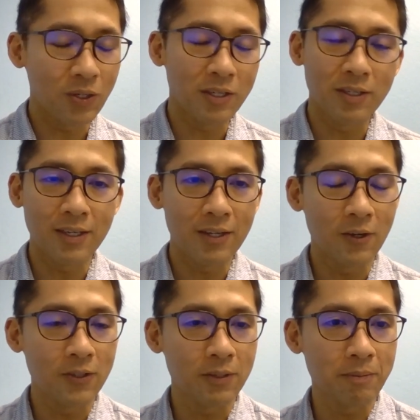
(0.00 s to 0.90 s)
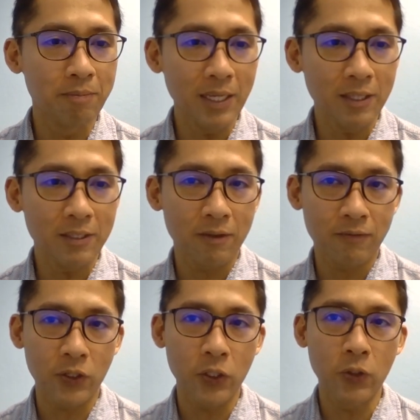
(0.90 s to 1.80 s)
we're going to get all the meat
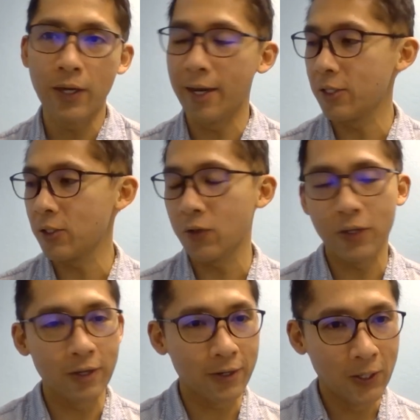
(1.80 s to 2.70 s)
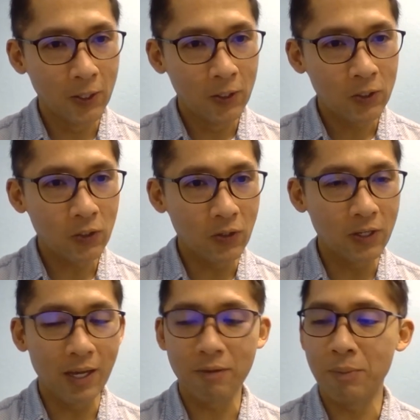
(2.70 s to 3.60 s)
for you guys to hear, so
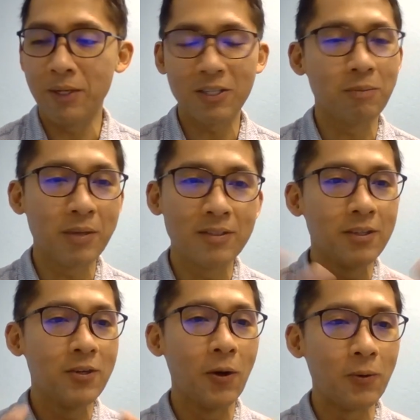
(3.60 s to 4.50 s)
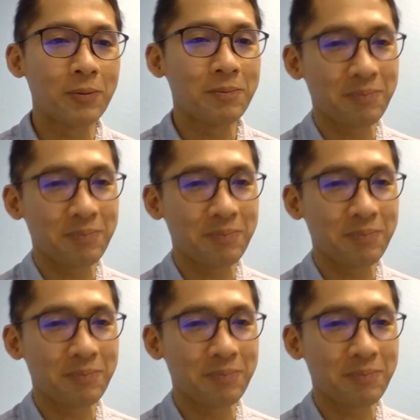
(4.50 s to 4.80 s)
you, everybody can be in the know.